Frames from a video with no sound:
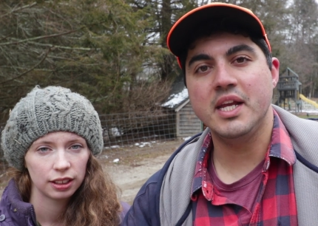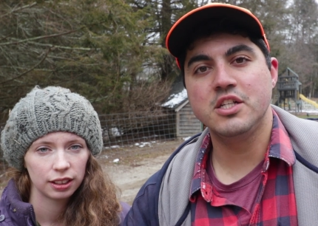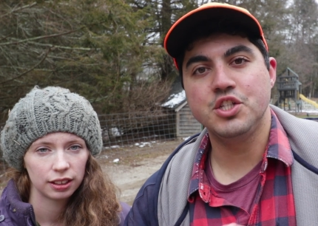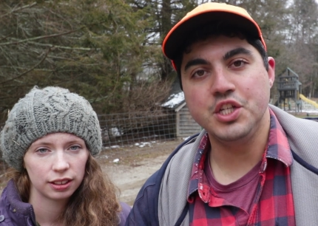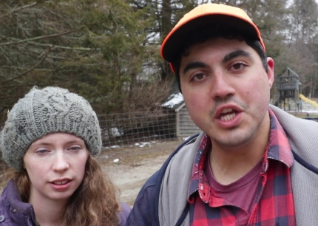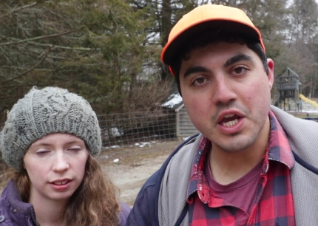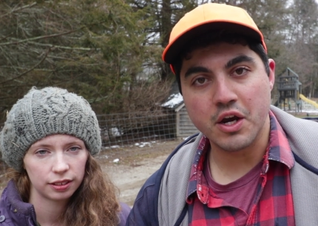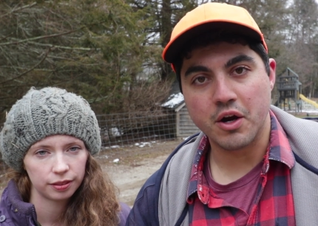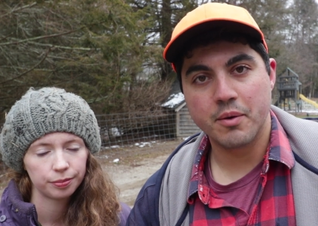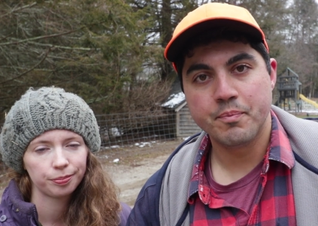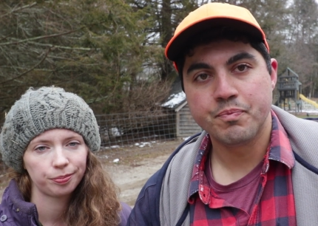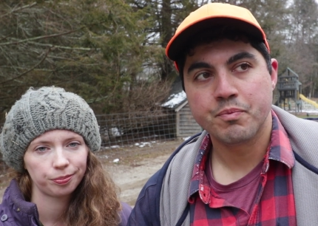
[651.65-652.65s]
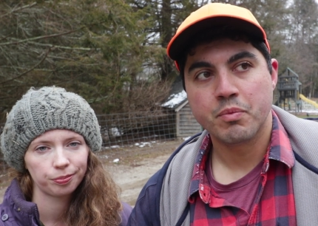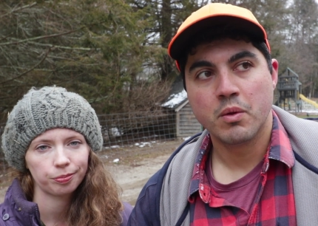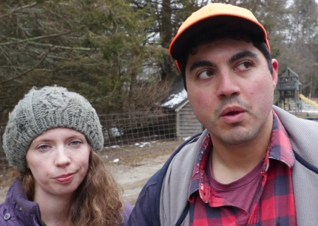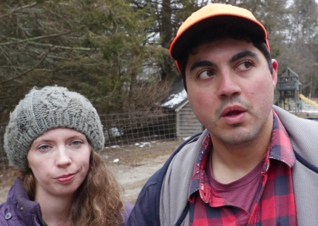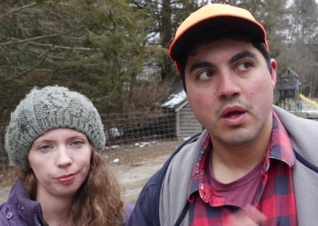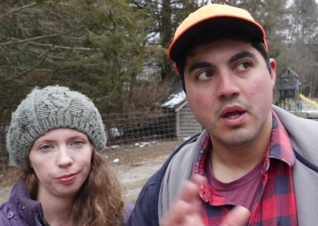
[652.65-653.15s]
Speaker 1: each year.
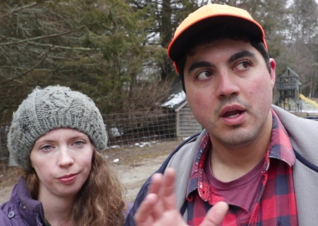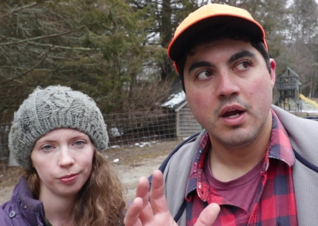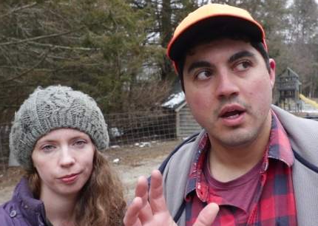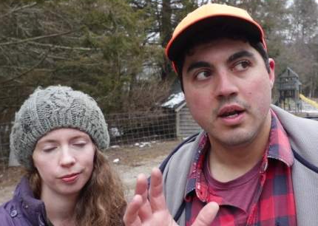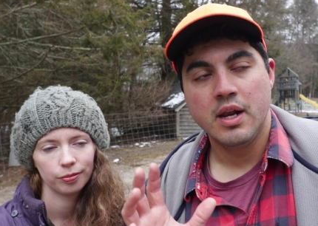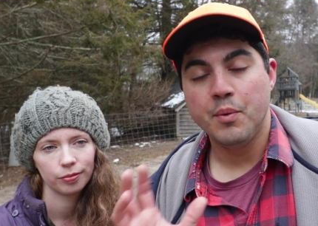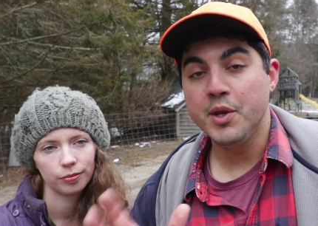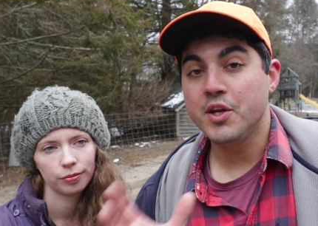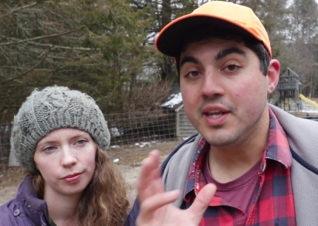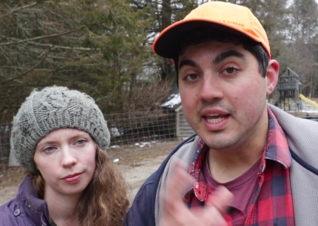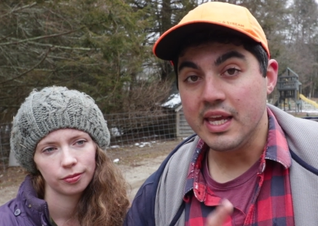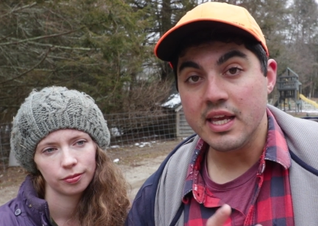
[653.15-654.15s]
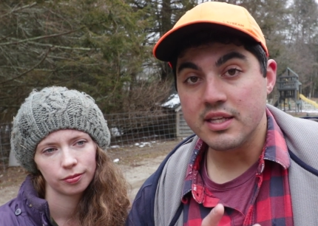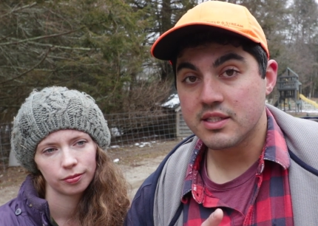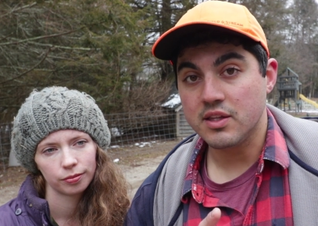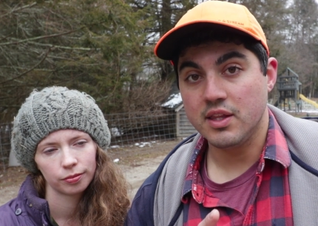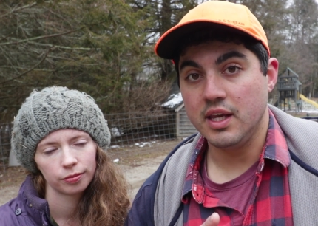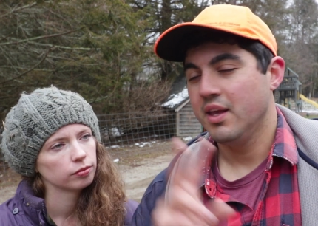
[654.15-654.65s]
Now we could
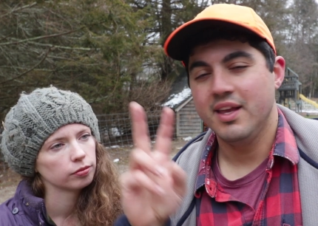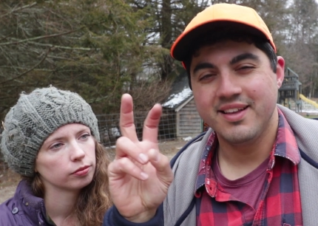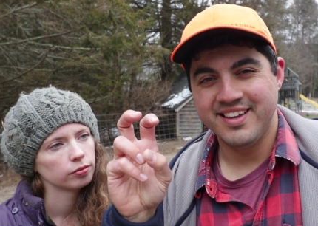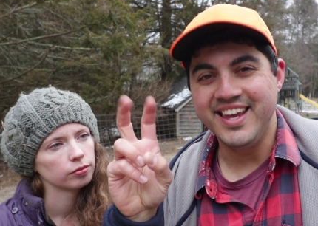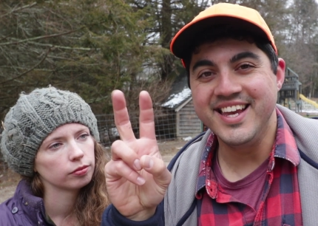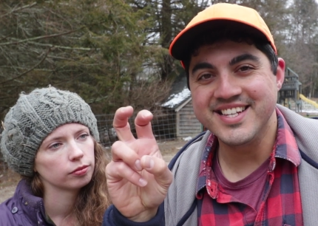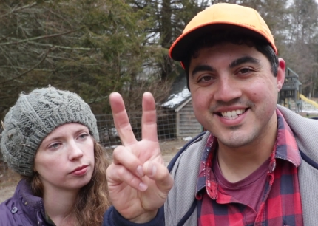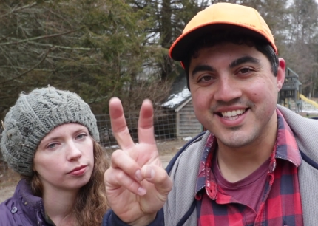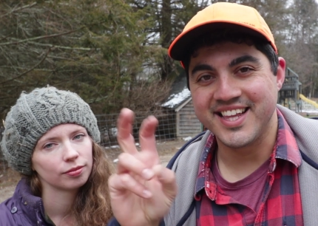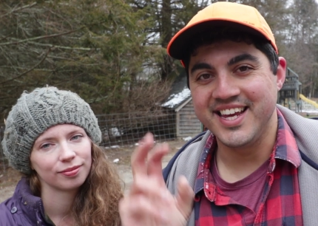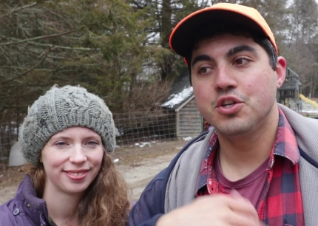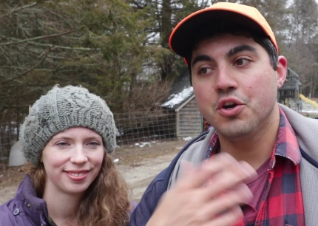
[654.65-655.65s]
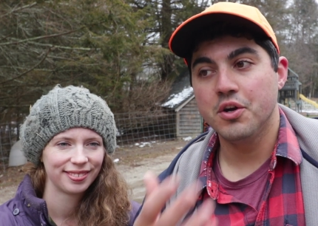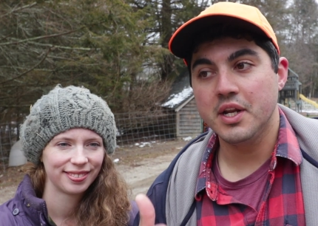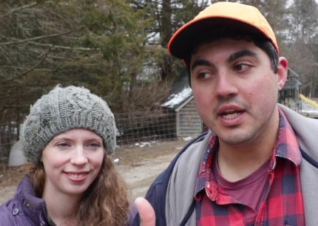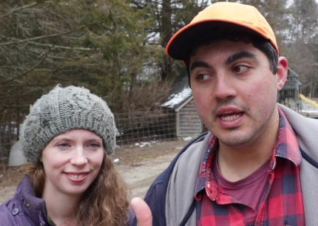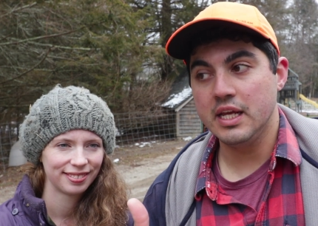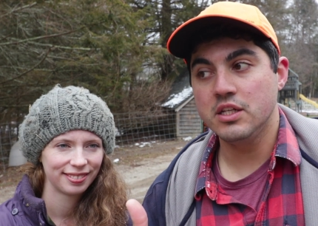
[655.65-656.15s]
easily turn
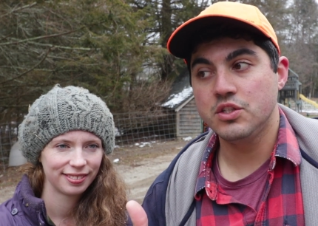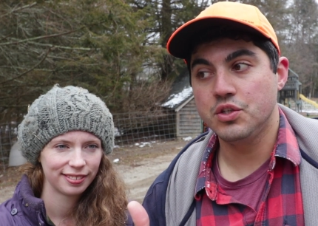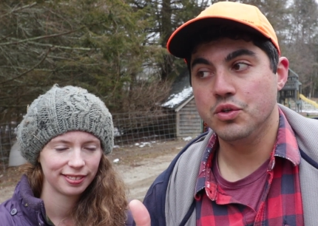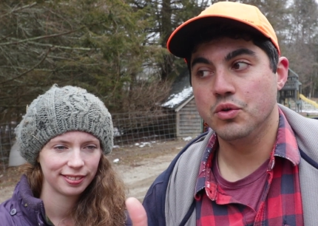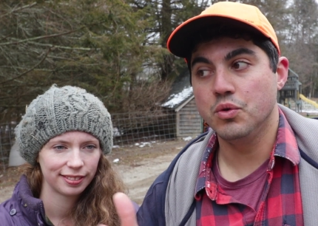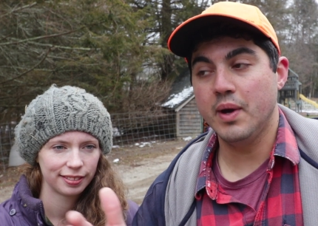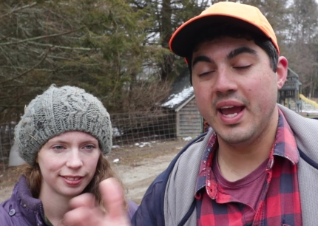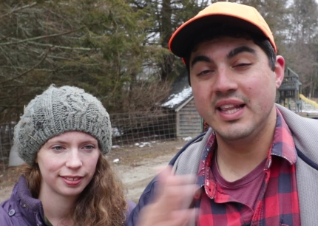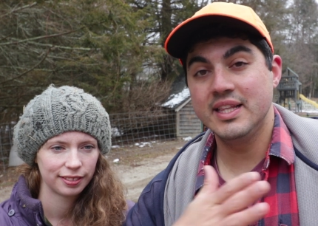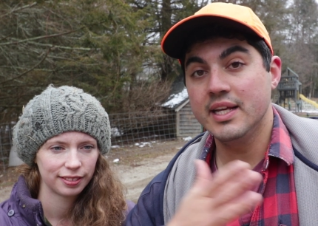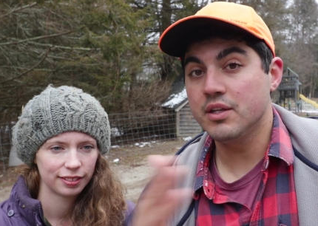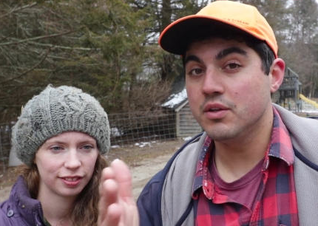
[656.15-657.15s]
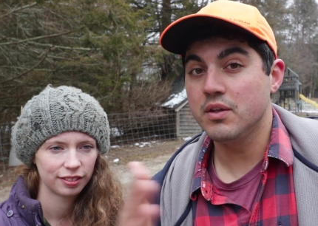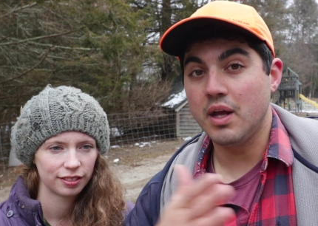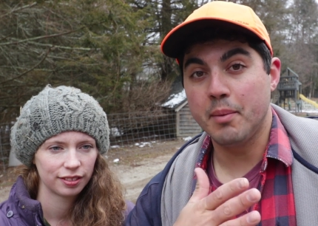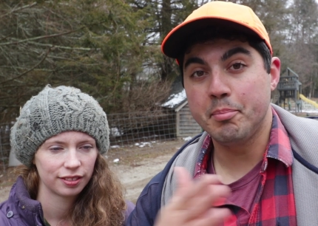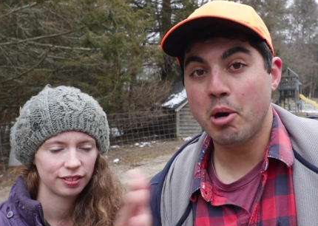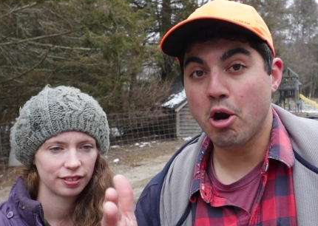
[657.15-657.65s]
it into a little
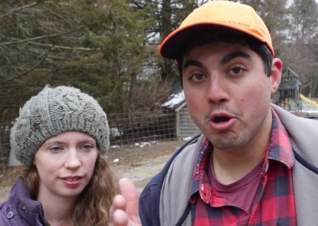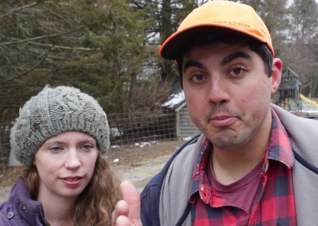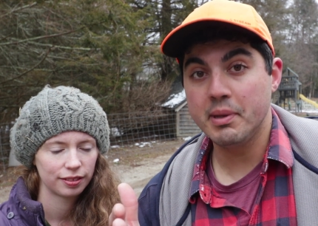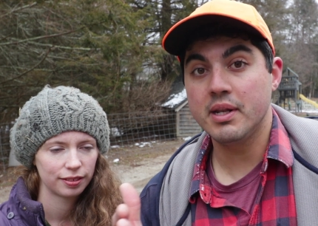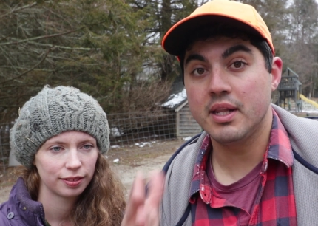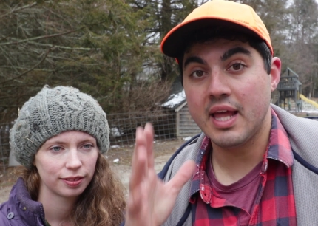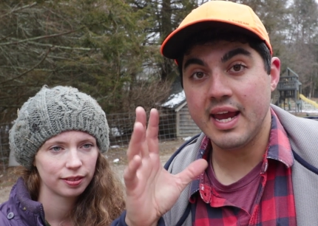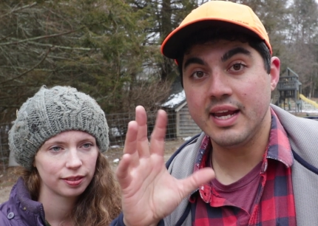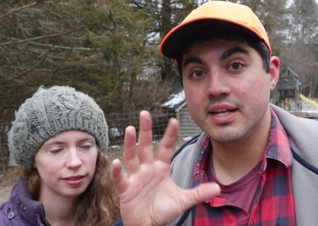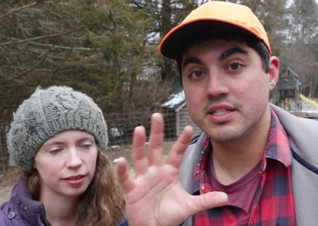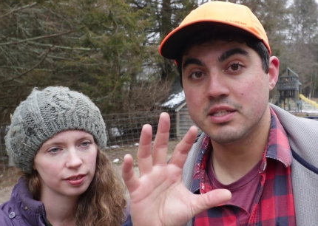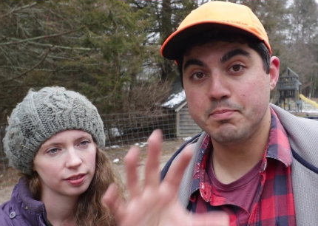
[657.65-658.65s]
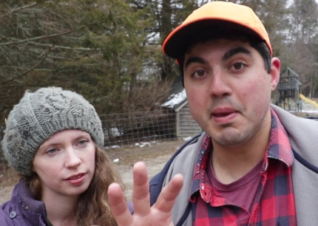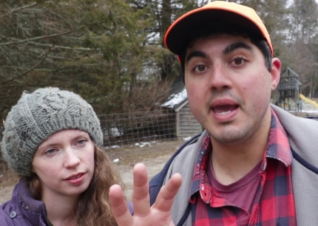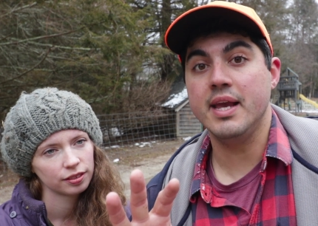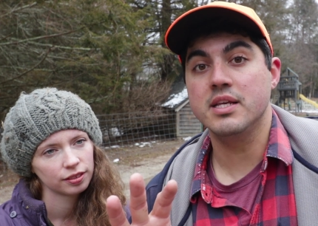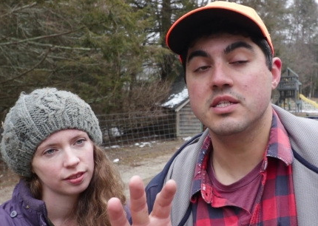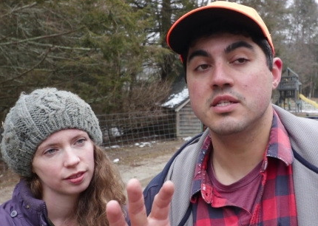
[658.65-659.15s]
apartment-like
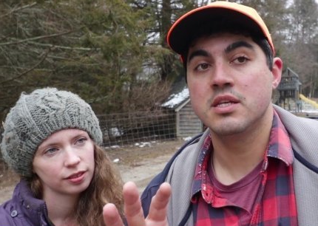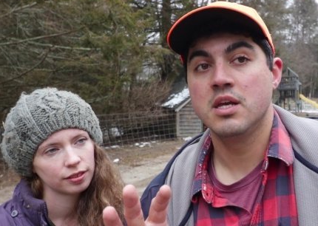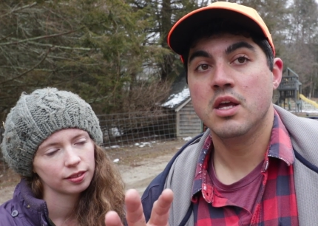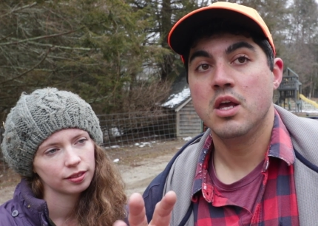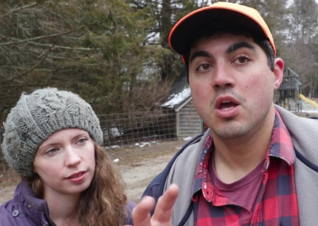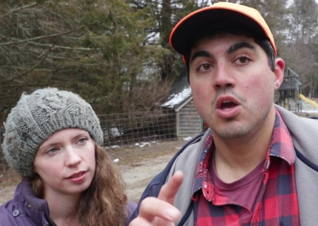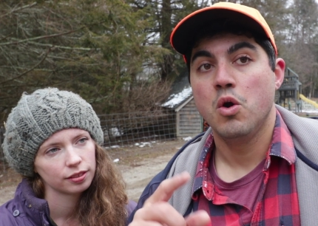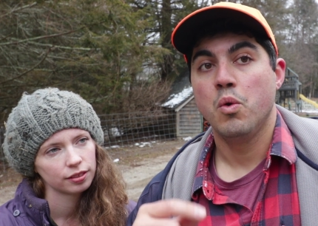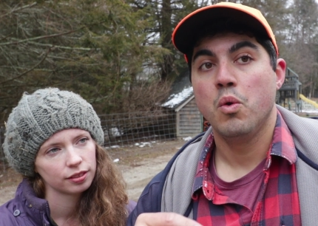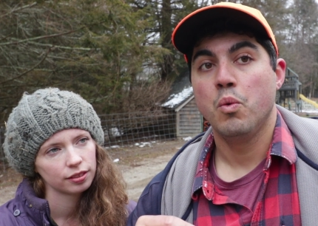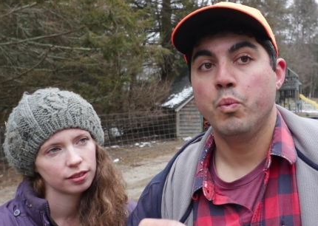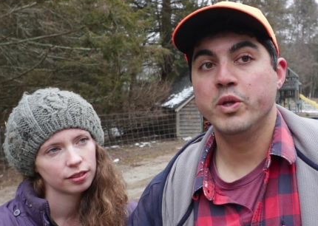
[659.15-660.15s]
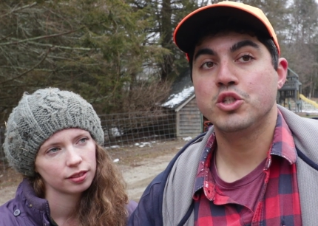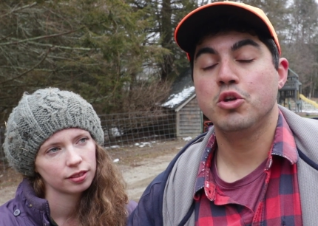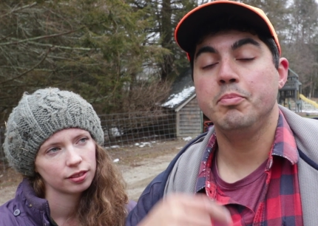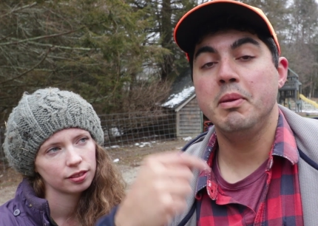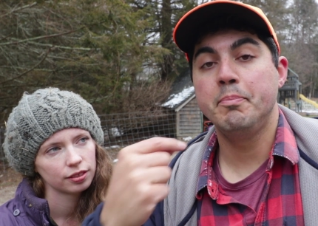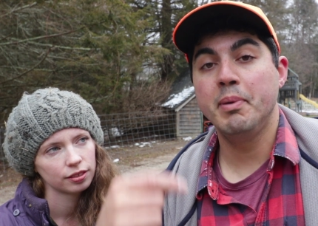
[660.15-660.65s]
space which
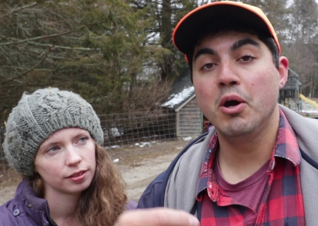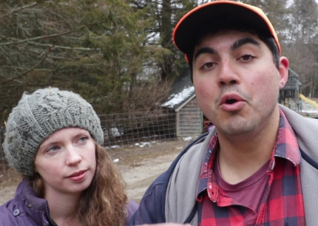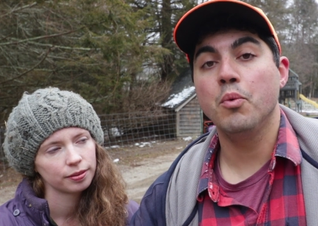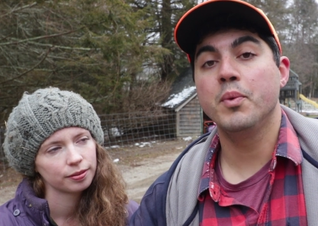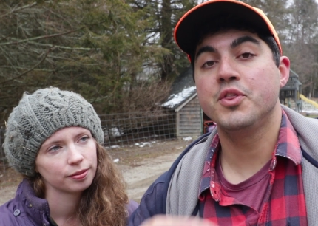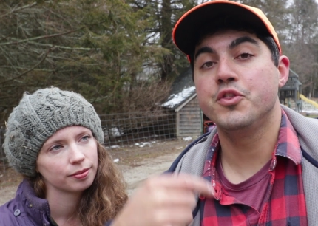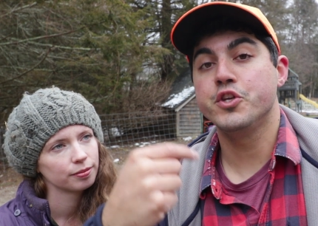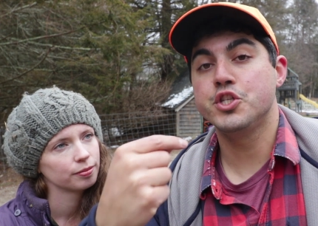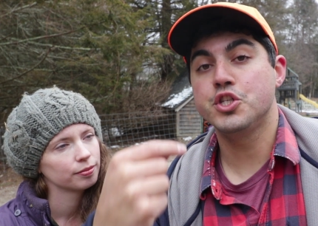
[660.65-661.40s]
could be built with the